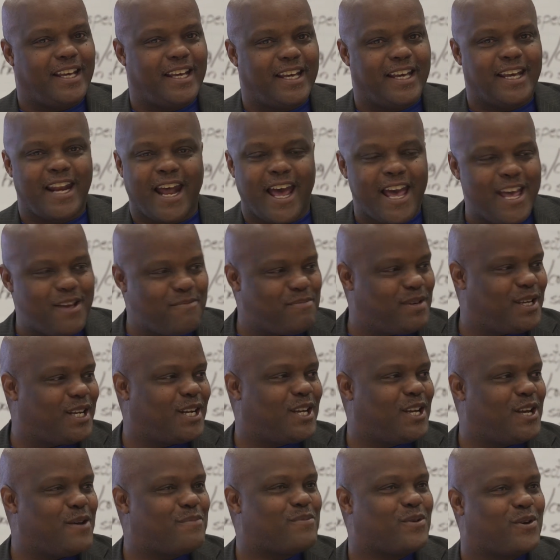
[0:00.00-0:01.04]
And I hate being
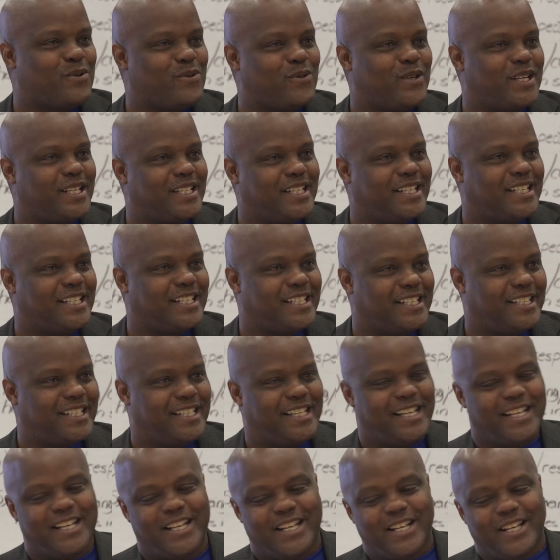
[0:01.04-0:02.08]
a hypocrite.
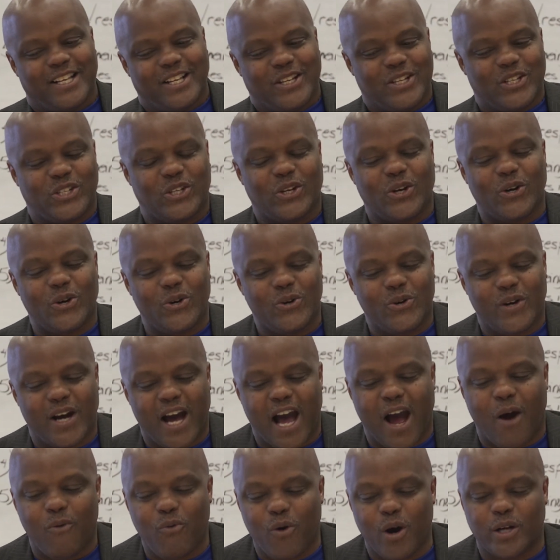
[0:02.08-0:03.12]
So
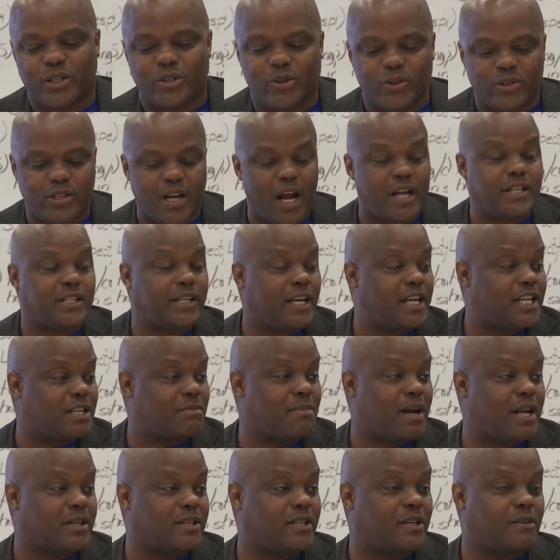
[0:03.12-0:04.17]
I worked on start changing
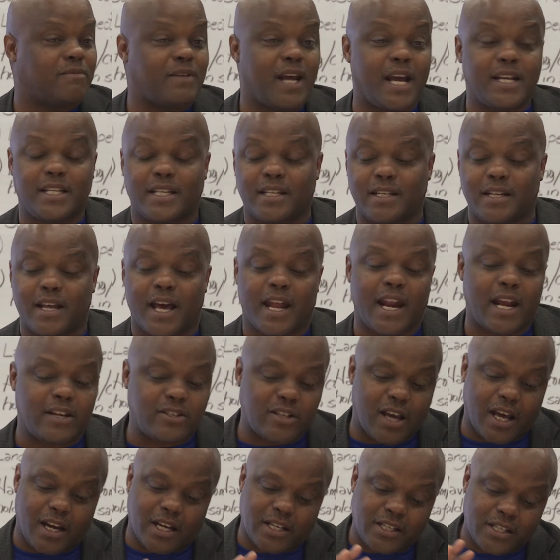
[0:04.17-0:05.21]
myself. 1990, I
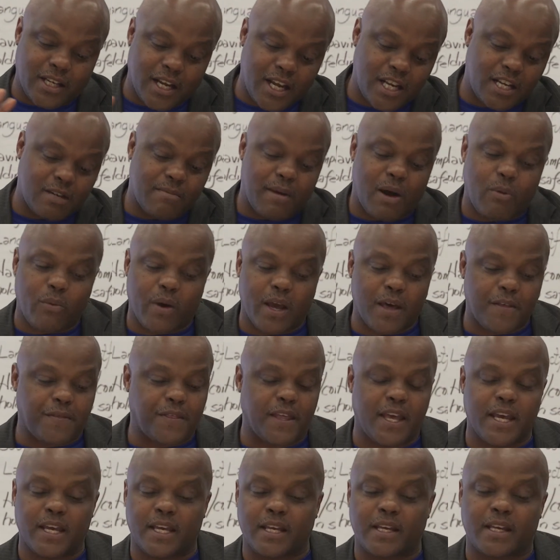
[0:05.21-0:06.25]
started changing my way of
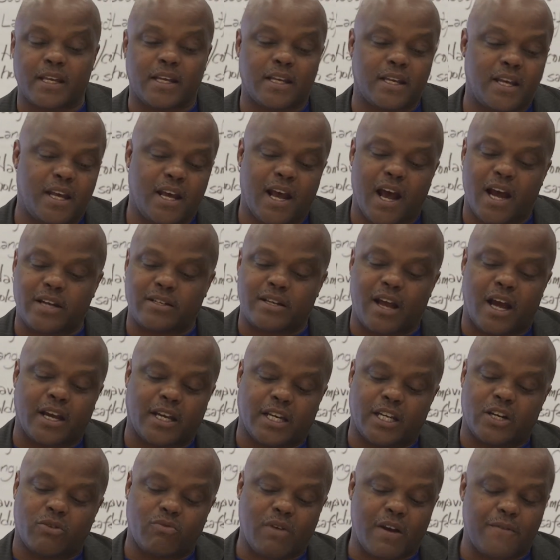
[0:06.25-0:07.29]
thinking. I started
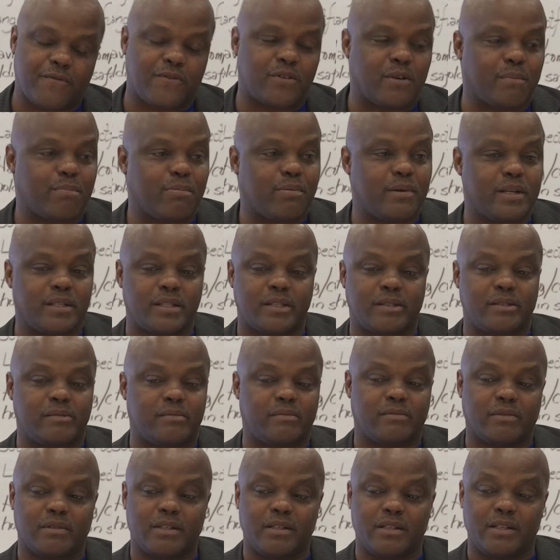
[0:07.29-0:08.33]
getting away from the
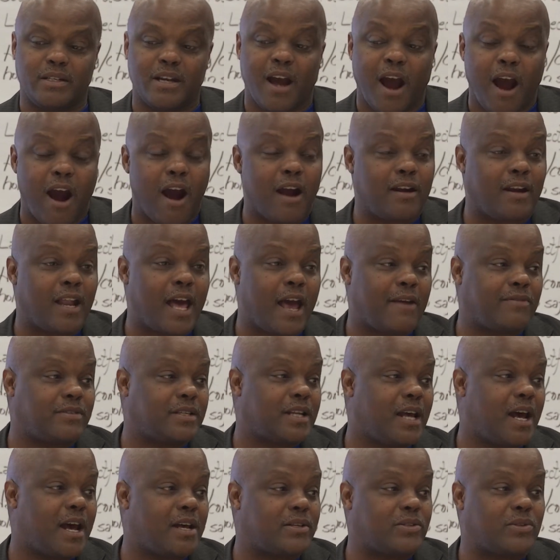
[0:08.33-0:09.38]
prison yard
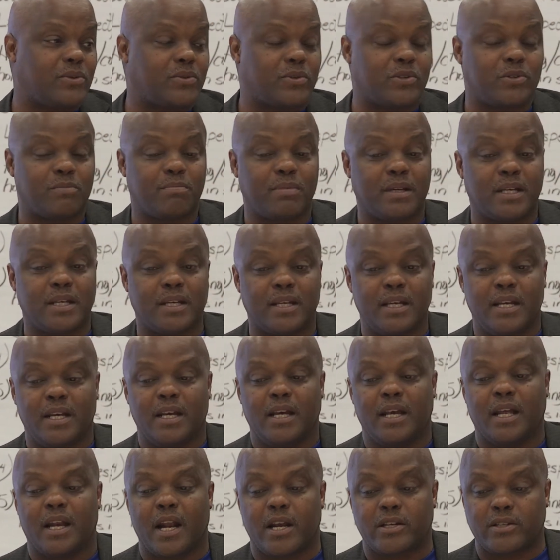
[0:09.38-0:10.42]
lifestyle, so to speak.
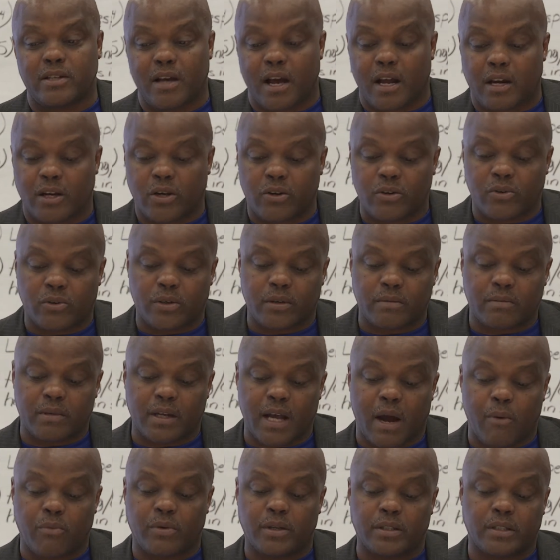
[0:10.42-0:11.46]
And I
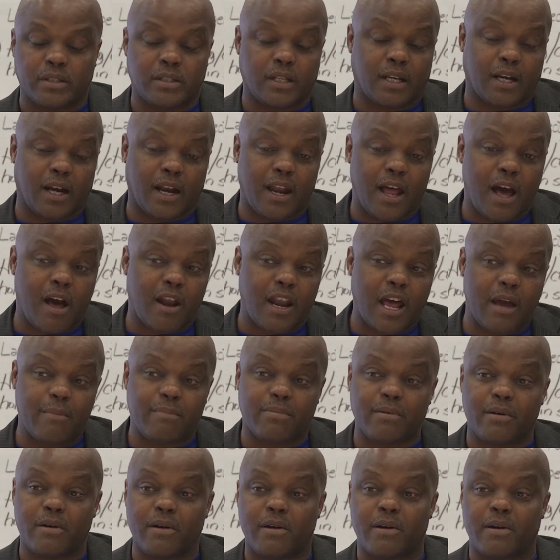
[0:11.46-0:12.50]
went in the law
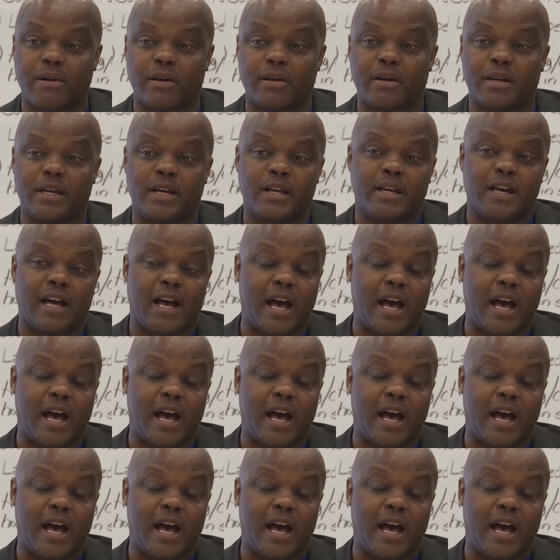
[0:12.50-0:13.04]
library.